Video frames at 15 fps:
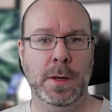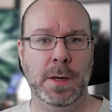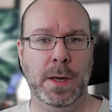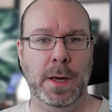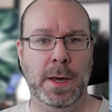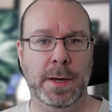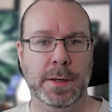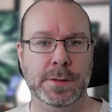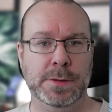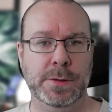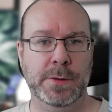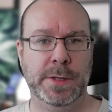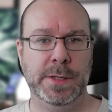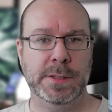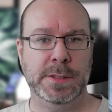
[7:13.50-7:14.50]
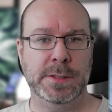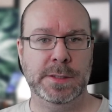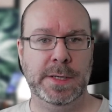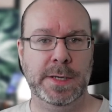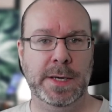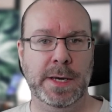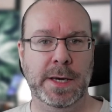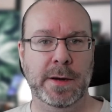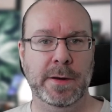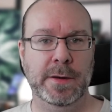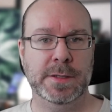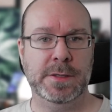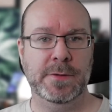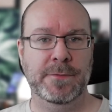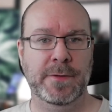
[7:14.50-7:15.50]
So you can see here, it's the
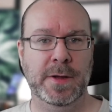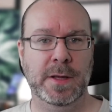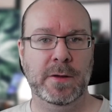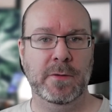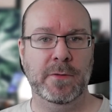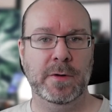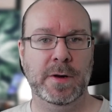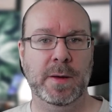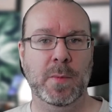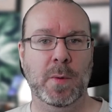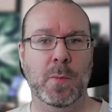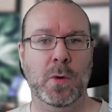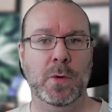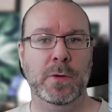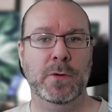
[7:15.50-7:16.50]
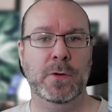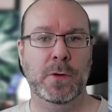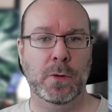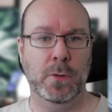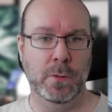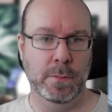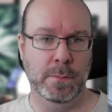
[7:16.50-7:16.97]
filter for demo board 2.